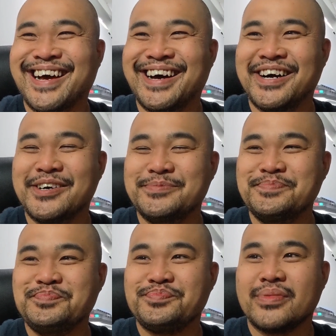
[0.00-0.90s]

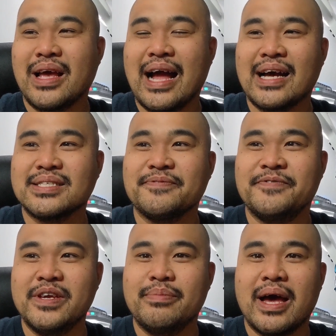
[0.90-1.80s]
Um, I got some
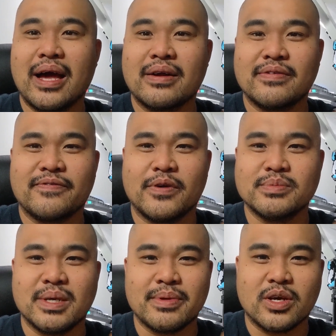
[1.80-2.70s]
feedback
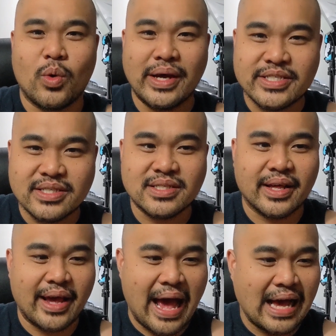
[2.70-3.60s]
from some of the questions
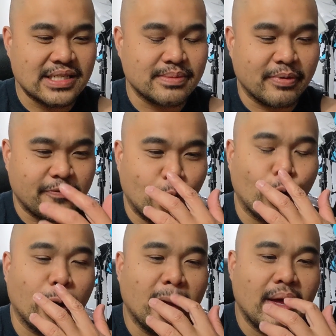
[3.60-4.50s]
that I asked
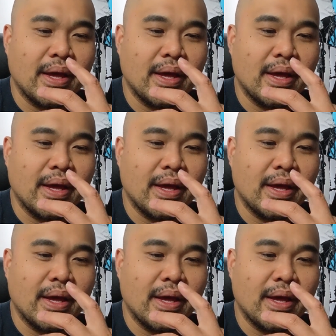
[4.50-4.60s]
before.